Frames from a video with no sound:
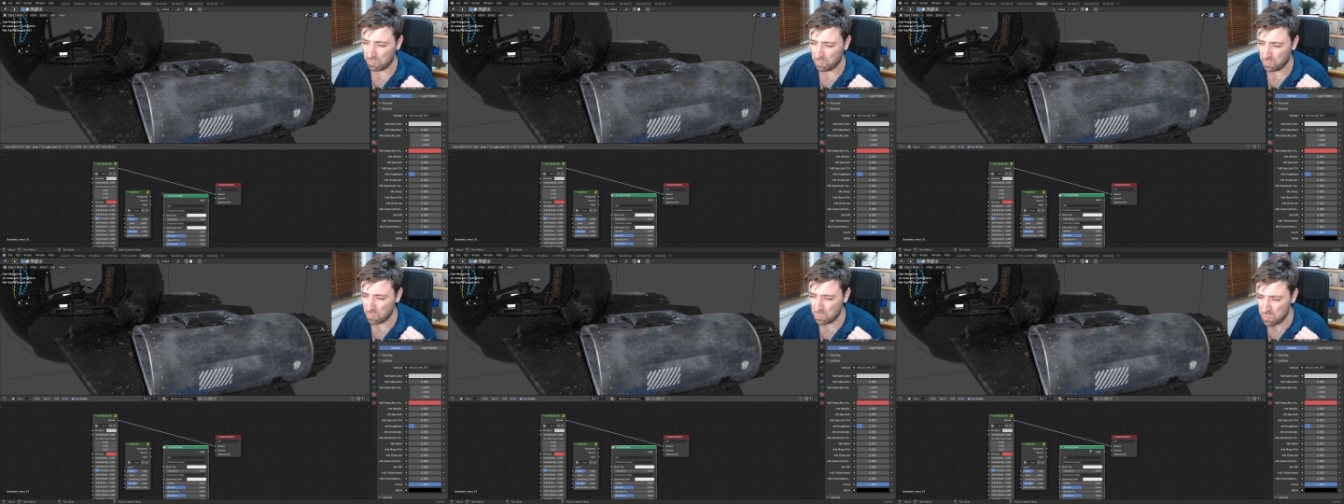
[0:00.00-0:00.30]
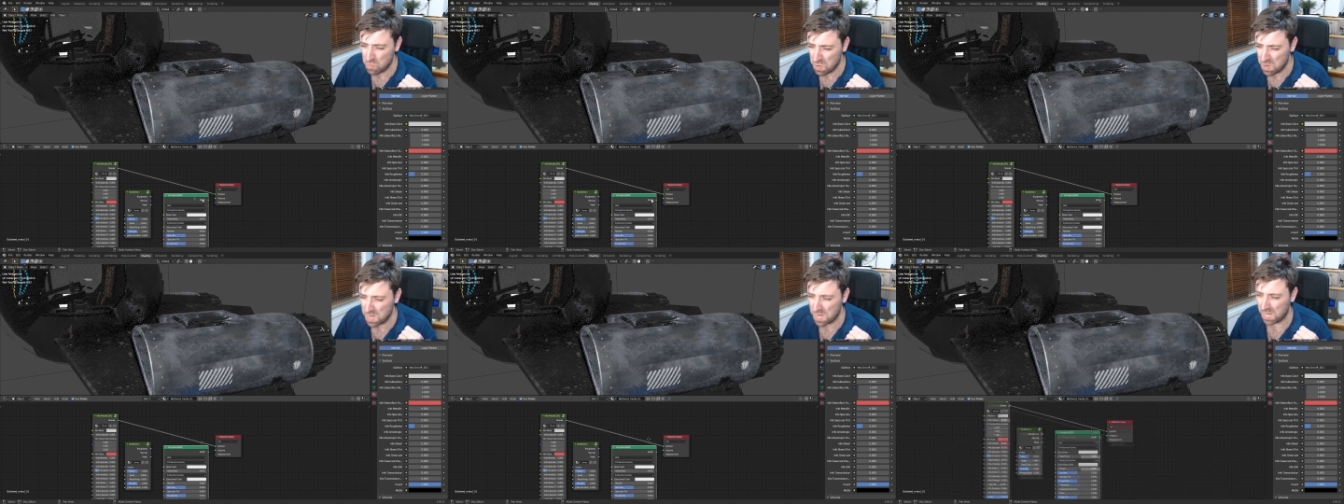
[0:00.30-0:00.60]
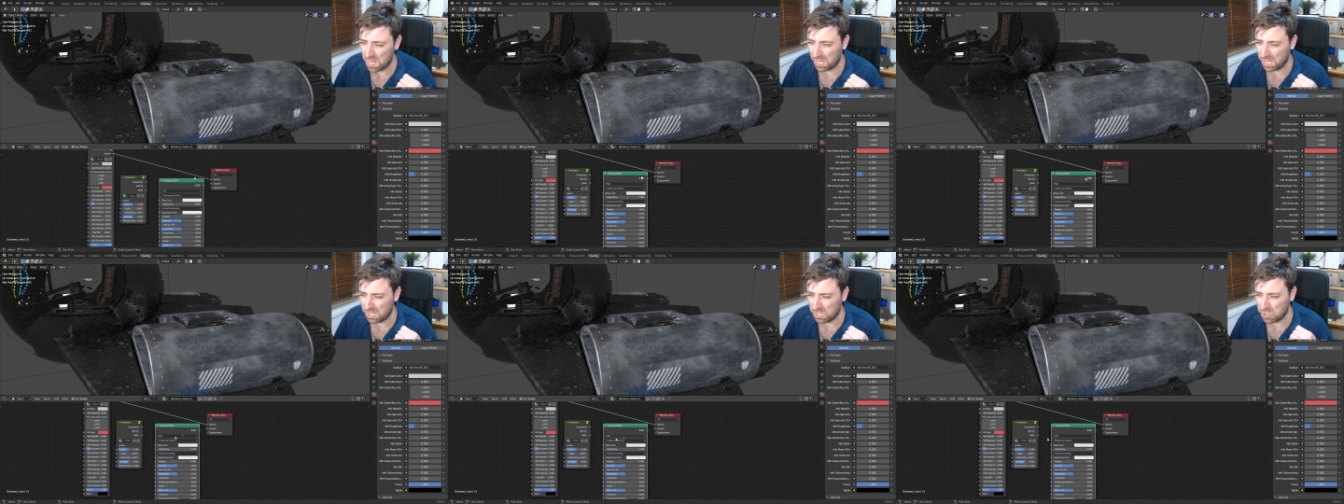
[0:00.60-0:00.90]

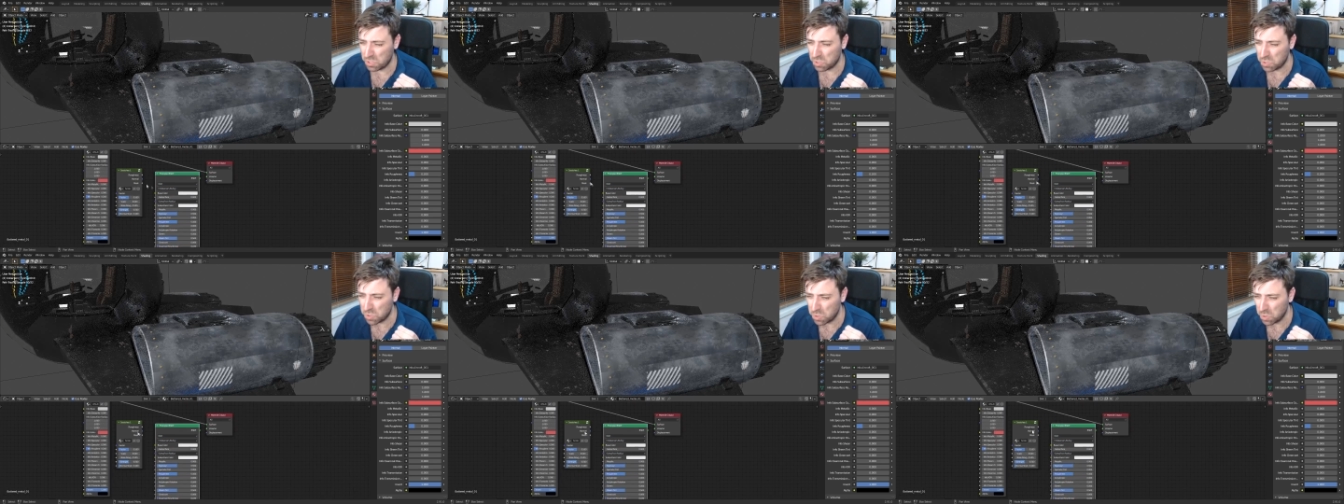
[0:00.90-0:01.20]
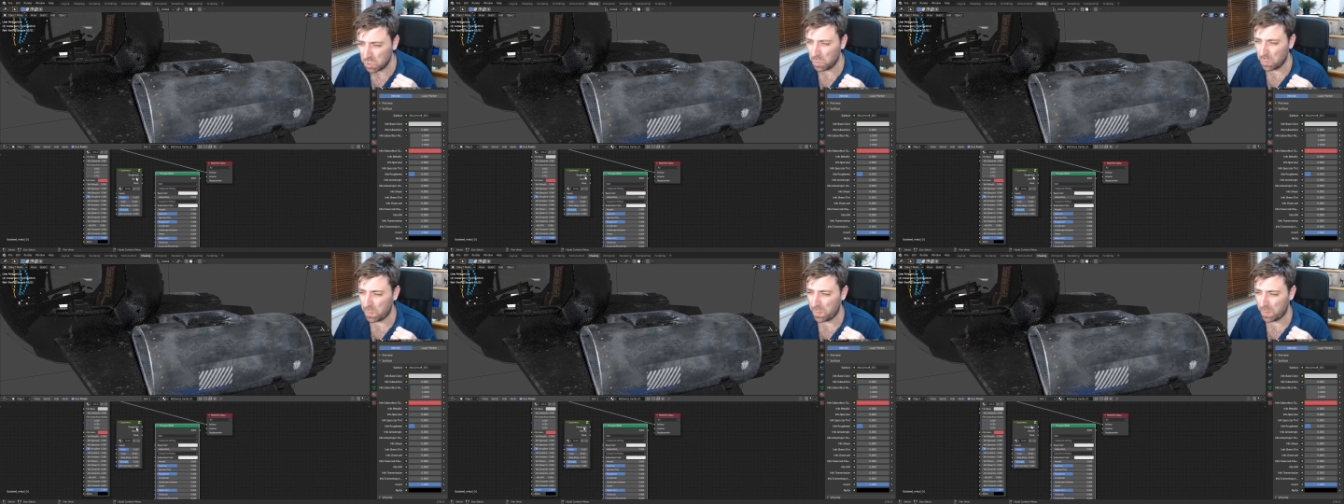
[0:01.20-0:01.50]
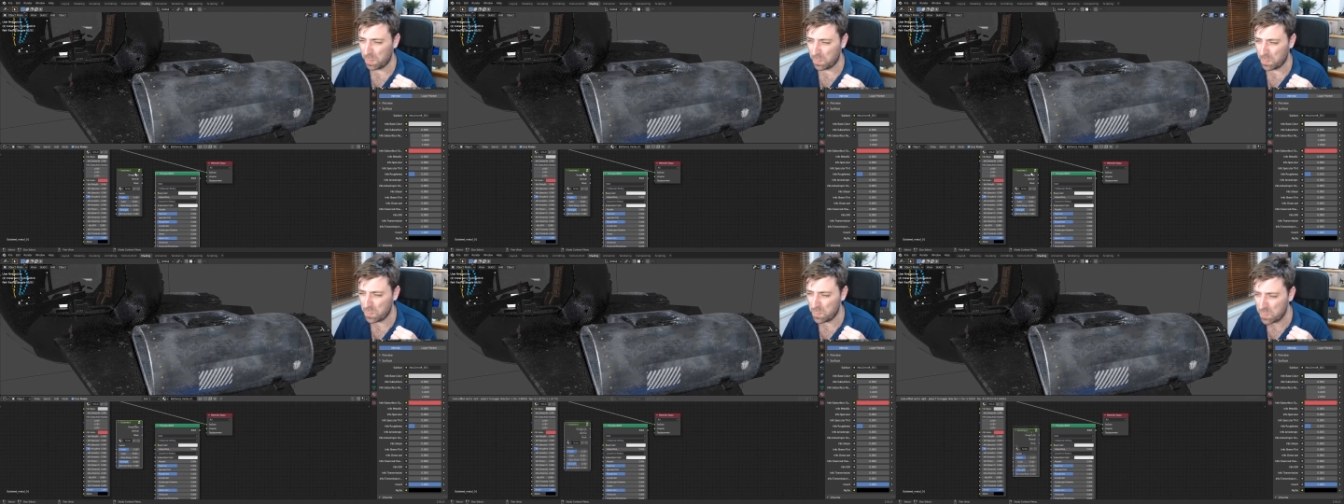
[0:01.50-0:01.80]
really
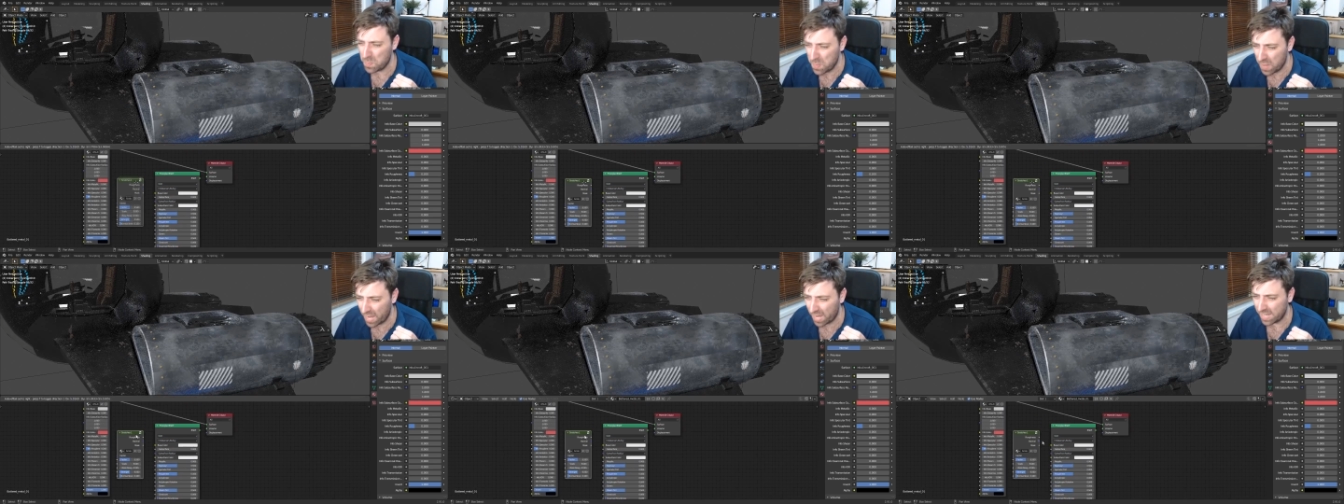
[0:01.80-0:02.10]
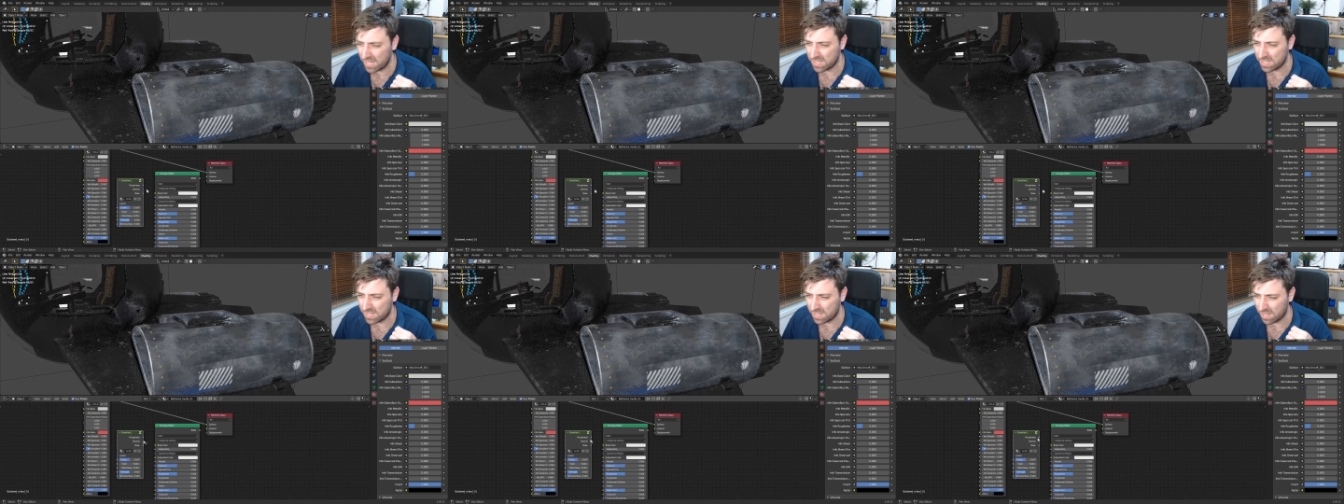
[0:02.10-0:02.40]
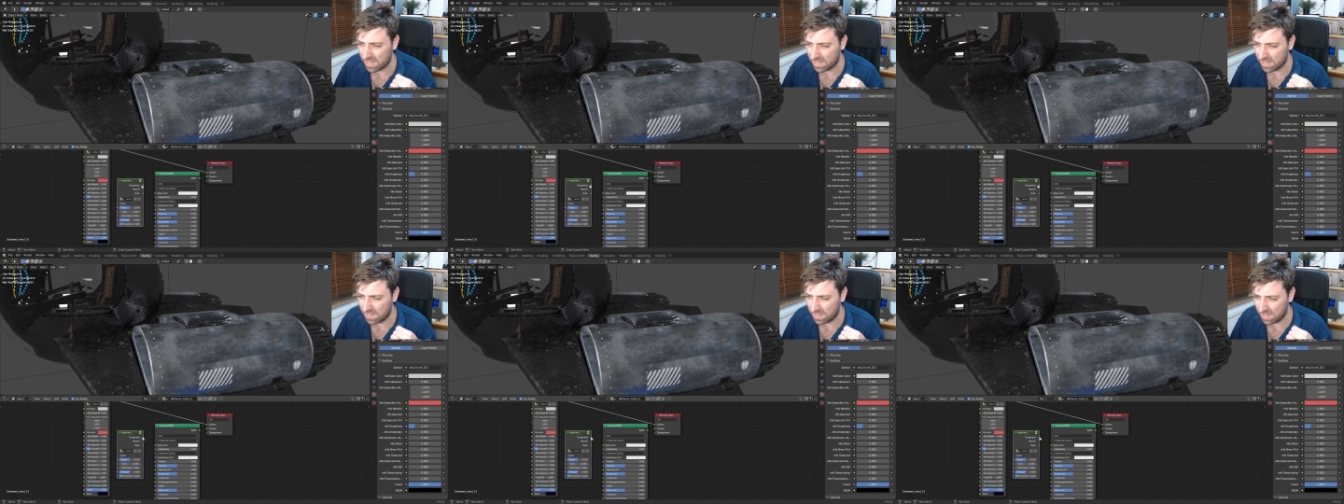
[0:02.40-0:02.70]
super
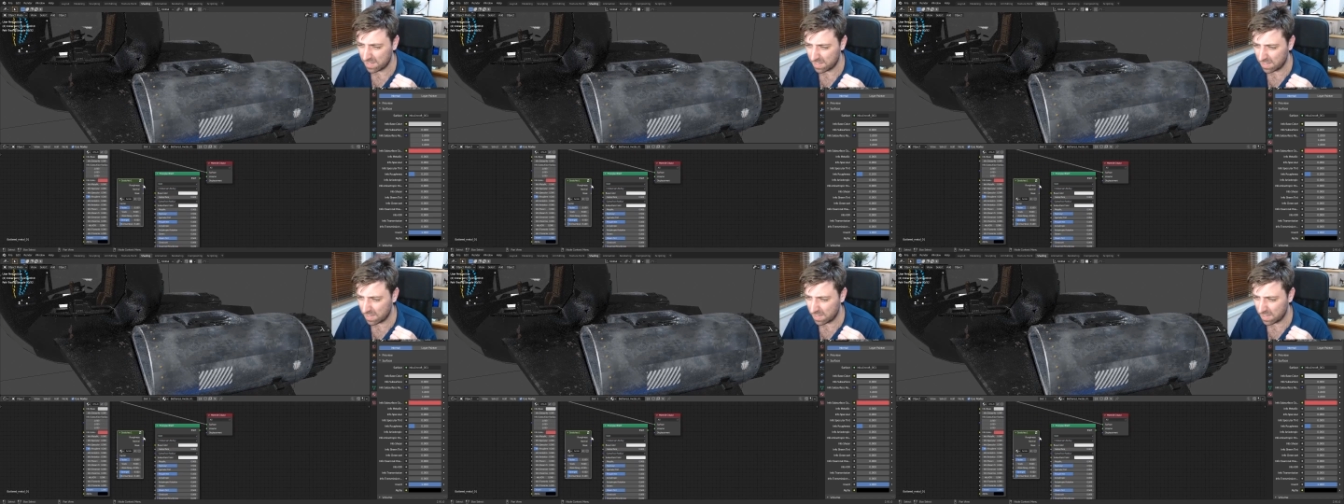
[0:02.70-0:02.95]
basic.